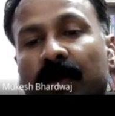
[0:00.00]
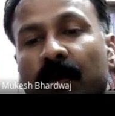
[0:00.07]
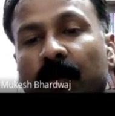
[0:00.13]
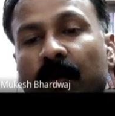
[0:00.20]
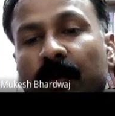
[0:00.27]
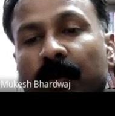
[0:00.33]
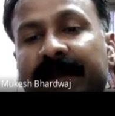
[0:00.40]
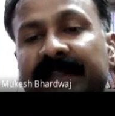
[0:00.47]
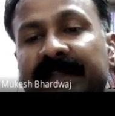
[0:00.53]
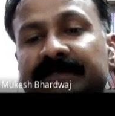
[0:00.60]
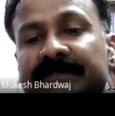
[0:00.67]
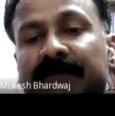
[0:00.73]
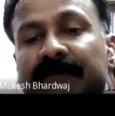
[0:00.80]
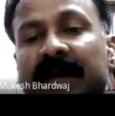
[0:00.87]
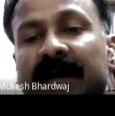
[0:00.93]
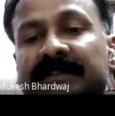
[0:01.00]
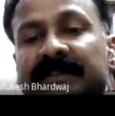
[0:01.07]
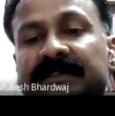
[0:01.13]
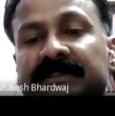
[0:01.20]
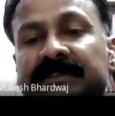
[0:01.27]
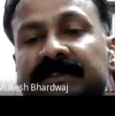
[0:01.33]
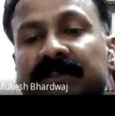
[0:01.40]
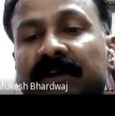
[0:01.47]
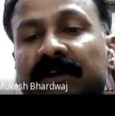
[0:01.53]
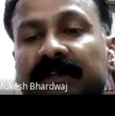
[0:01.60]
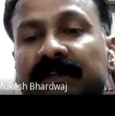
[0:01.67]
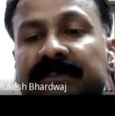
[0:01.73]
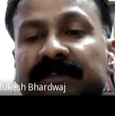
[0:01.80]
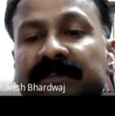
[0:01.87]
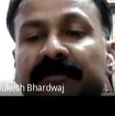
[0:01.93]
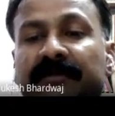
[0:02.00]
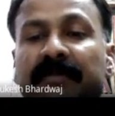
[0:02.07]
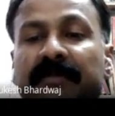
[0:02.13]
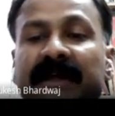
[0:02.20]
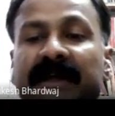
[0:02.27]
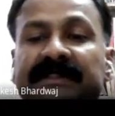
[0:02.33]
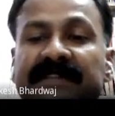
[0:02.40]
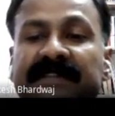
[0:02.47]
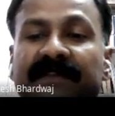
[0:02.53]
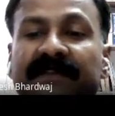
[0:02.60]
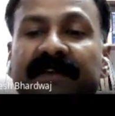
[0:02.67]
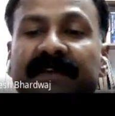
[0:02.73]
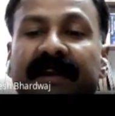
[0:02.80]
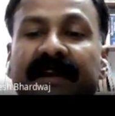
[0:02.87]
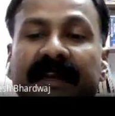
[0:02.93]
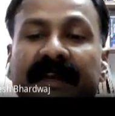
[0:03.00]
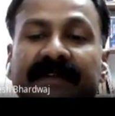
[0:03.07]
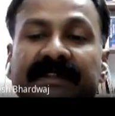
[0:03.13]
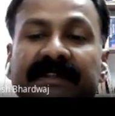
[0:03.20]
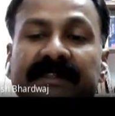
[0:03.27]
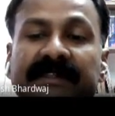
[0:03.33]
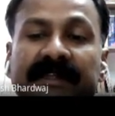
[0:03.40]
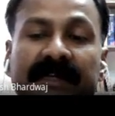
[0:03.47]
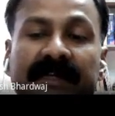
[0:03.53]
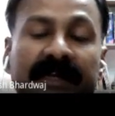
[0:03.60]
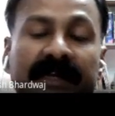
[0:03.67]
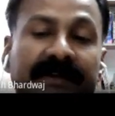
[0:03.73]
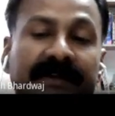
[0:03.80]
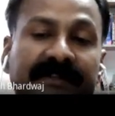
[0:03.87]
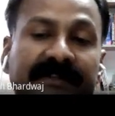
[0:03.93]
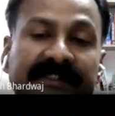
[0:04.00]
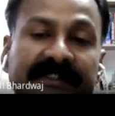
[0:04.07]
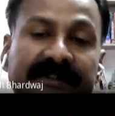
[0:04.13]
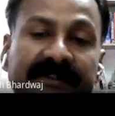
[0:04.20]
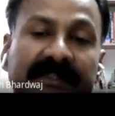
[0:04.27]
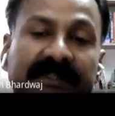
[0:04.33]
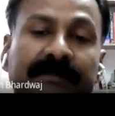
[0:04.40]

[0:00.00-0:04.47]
whereas mass is not conserved by itself in relativistic